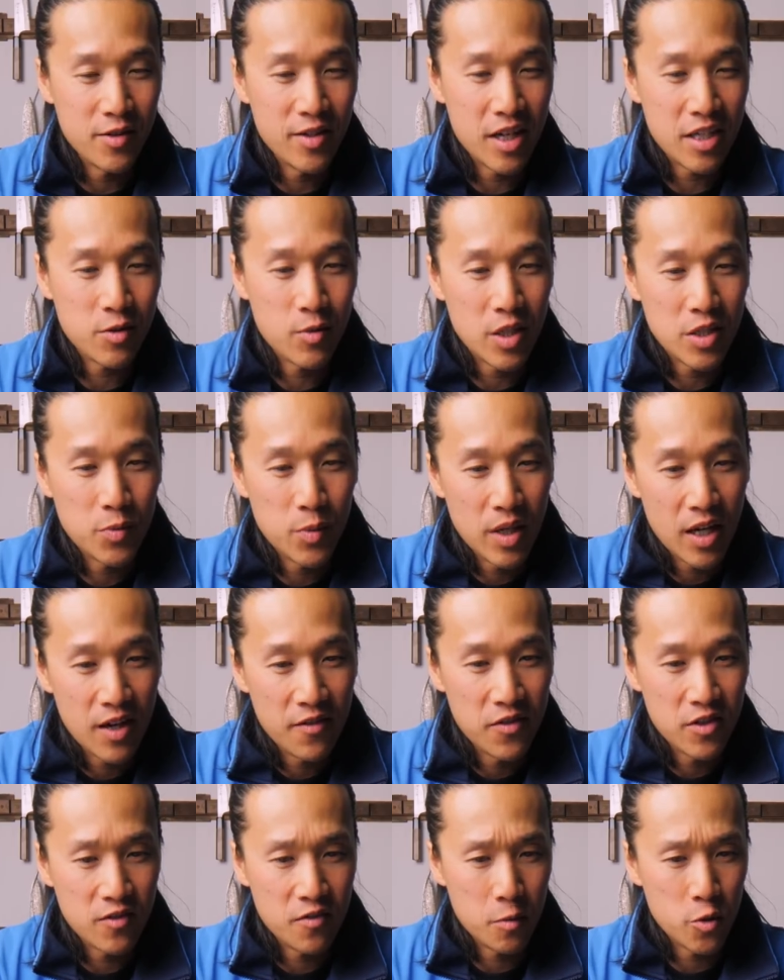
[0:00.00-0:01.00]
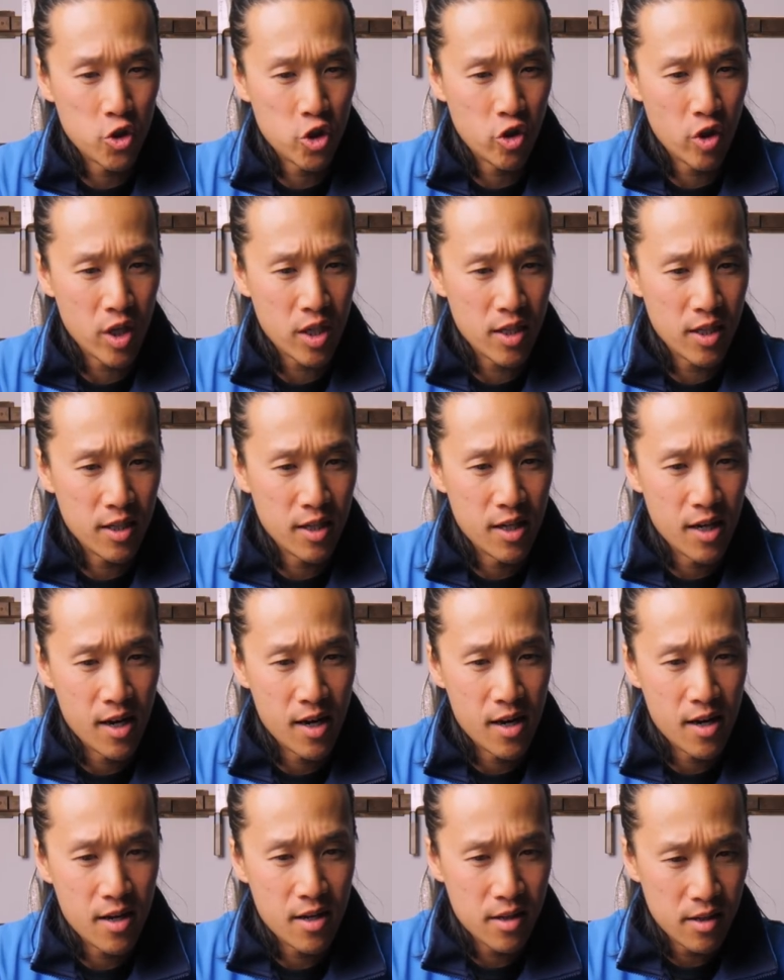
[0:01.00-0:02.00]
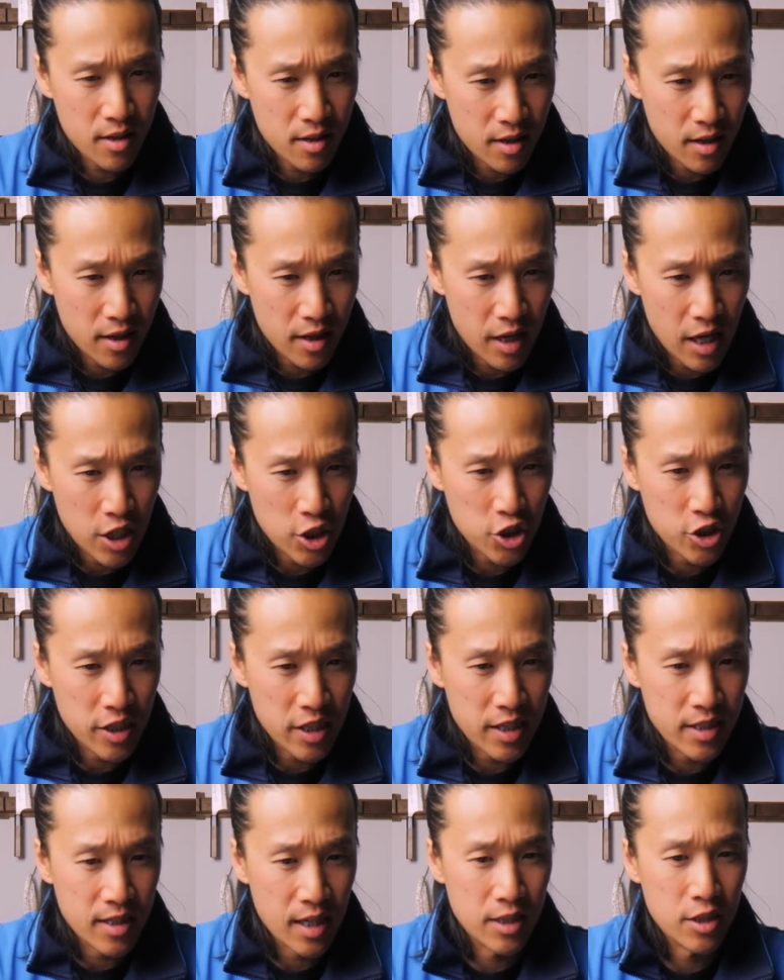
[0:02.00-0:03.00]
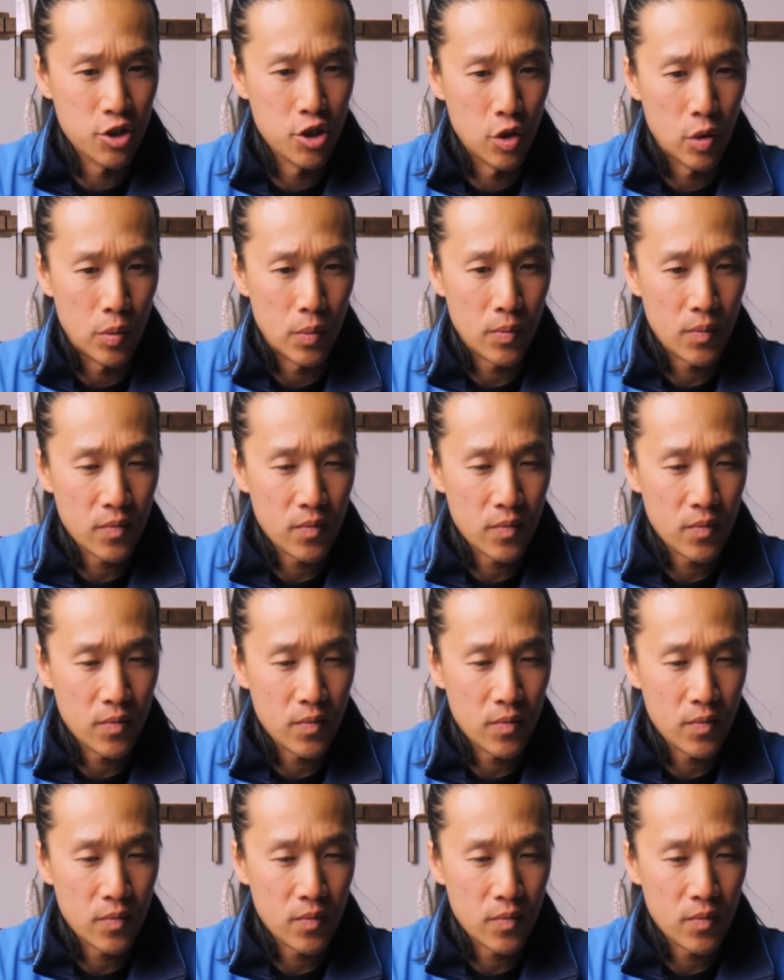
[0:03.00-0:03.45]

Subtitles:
next question we have is from Truck Guy HD92.